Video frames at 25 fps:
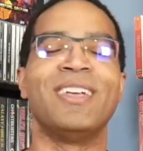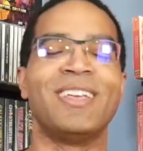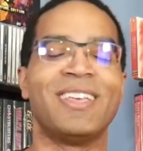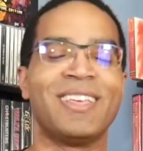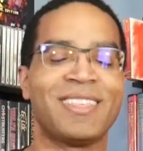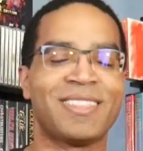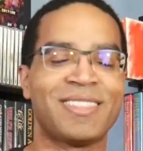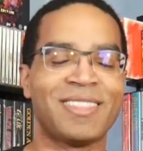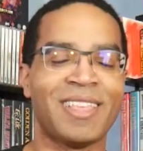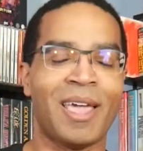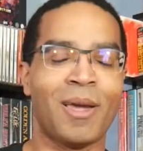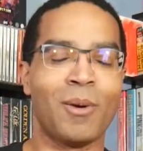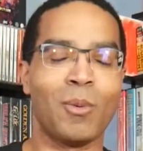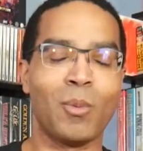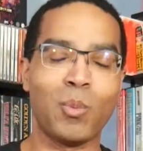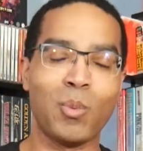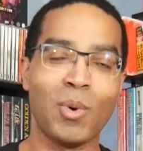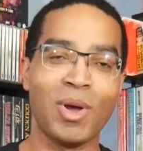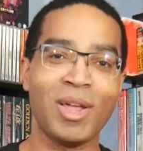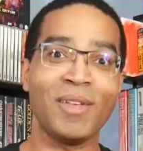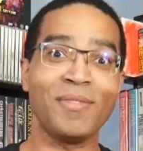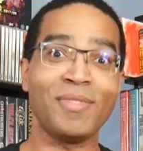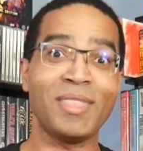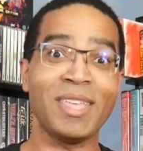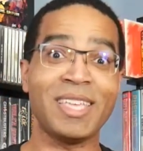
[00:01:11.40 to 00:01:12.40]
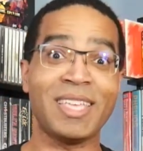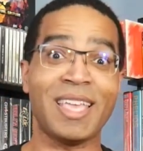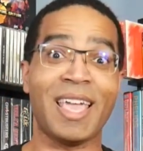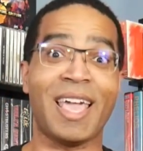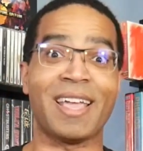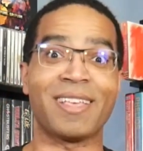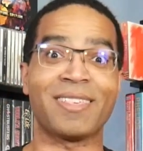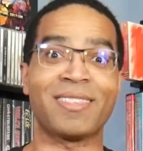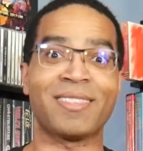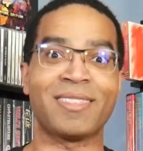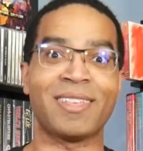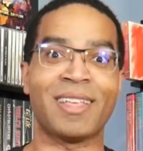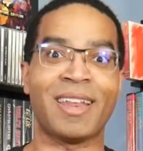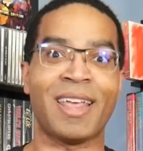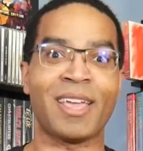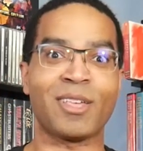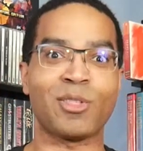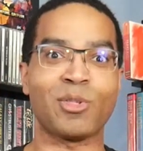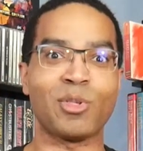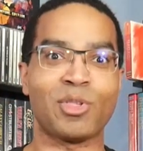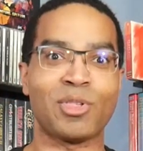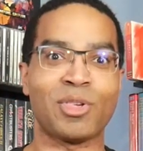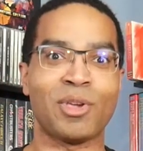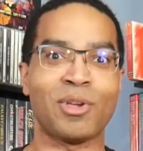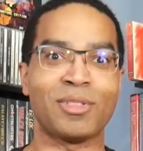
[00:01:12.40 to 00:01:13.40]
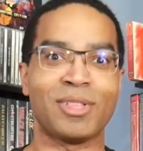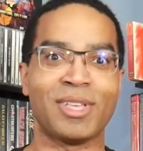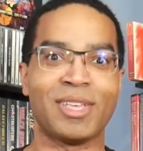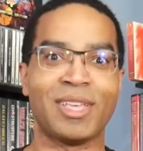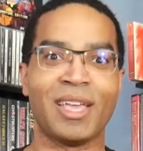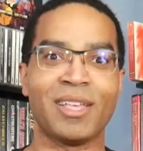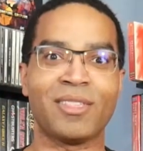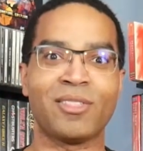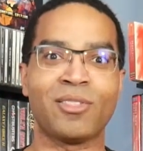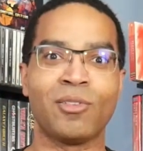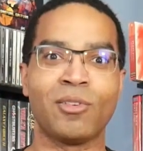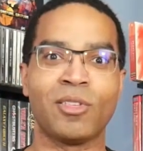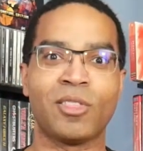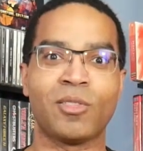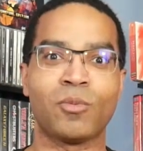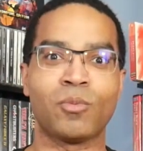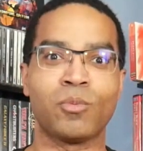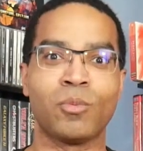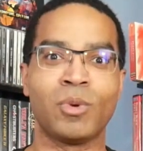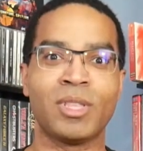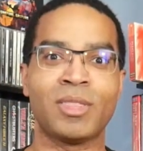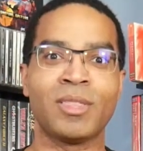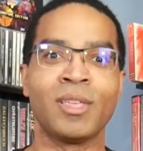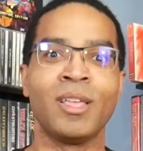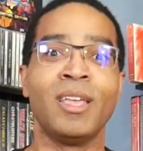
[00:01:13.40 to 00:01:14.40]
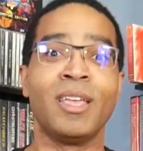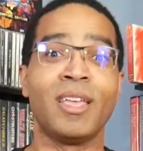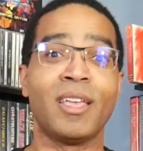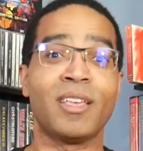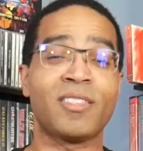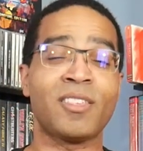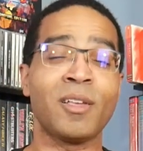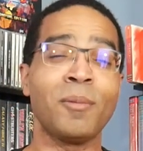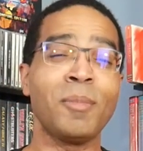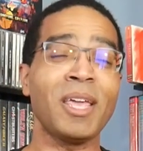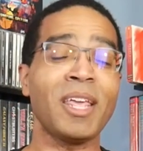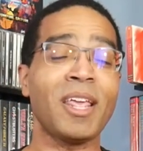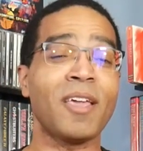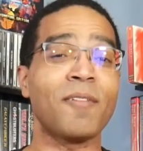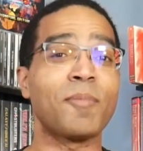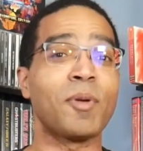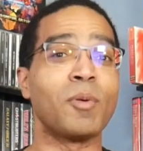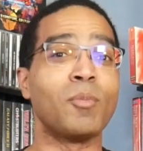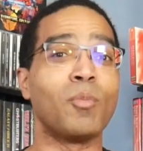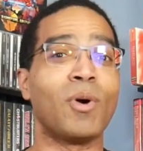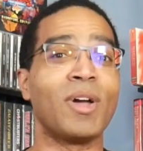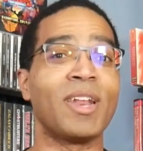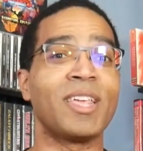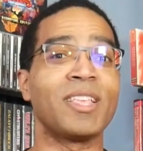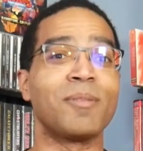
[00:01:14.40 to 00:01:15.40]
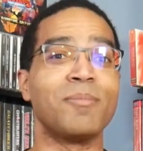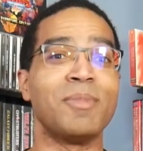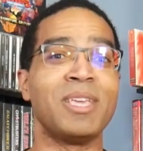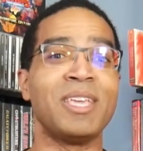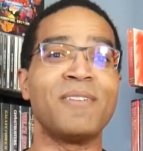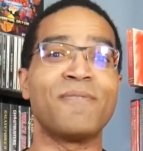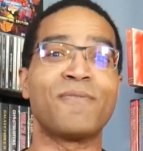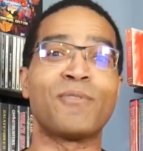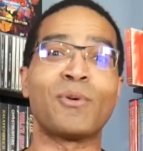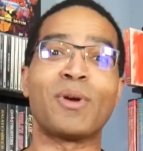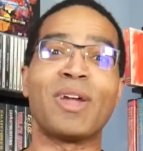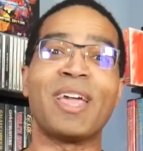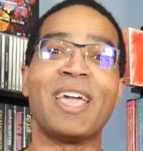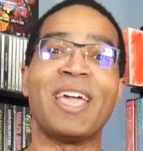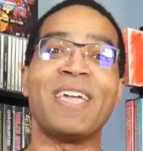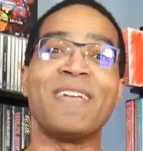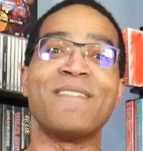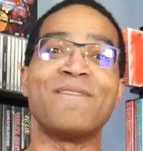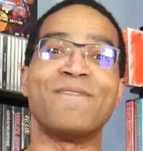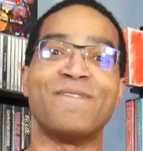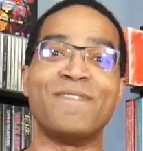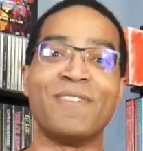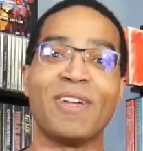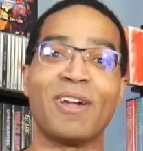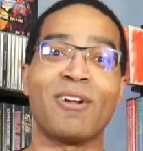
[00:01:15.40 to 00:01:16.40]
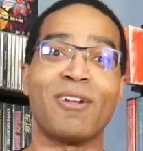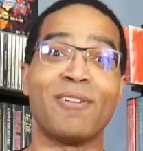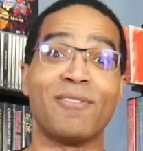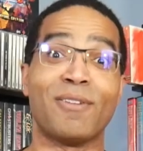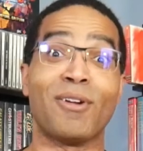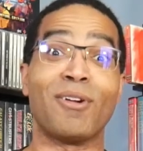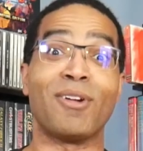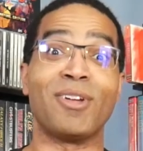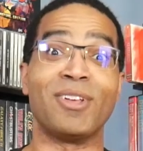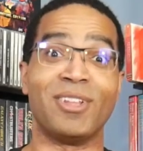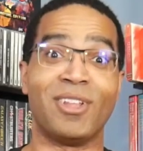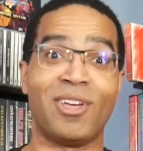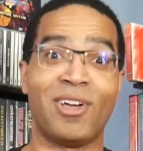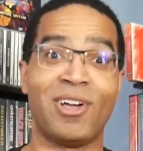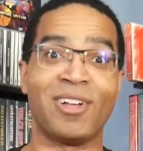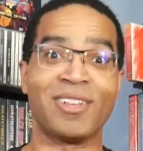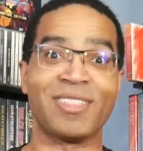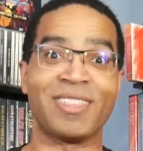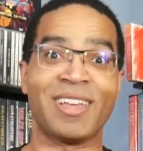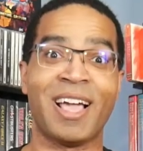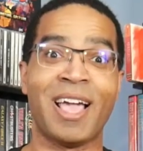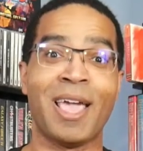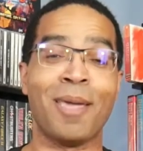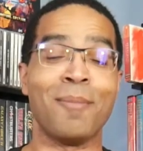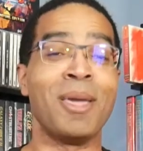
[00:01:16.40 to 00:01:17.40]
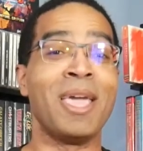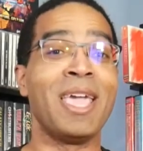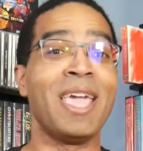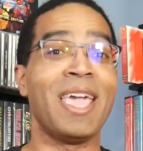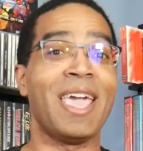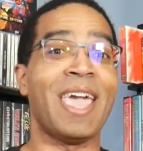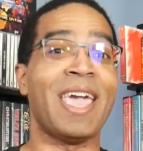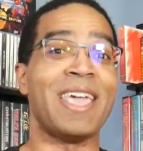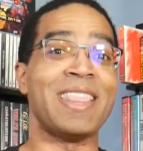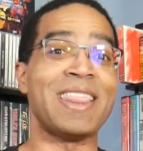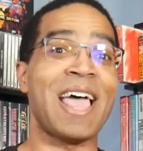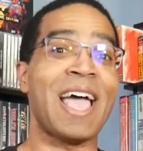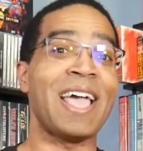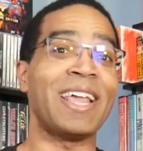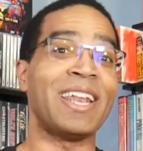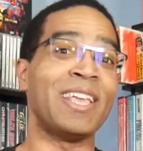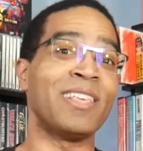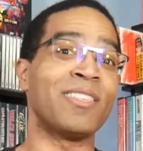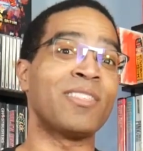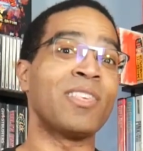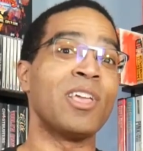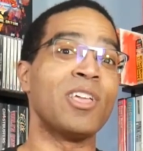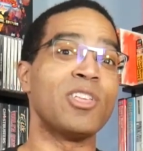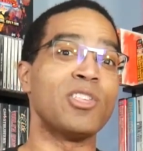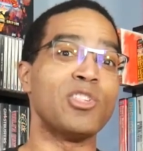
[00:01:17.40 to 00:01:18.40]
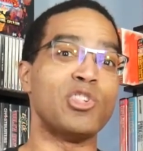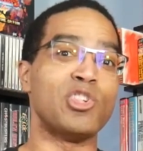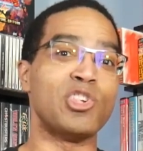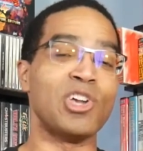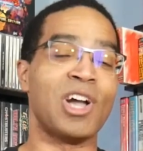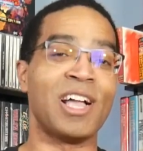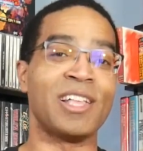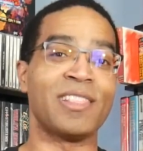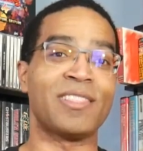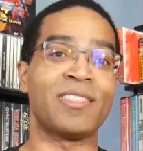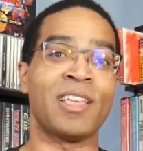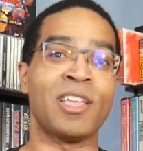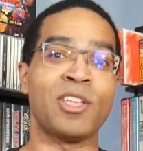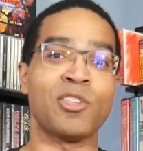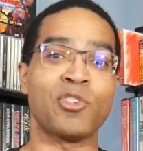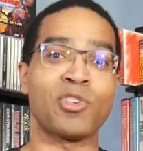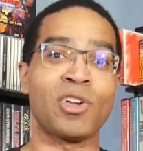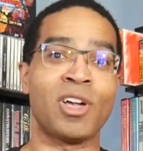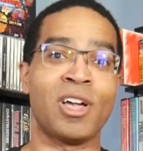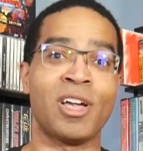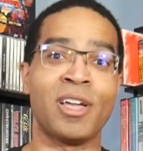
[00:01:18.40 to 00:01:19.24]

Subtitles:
is that one of the guests that I actually shared the guest list with is somebody I've been wanting to meet for a very long time, and that is Jon St.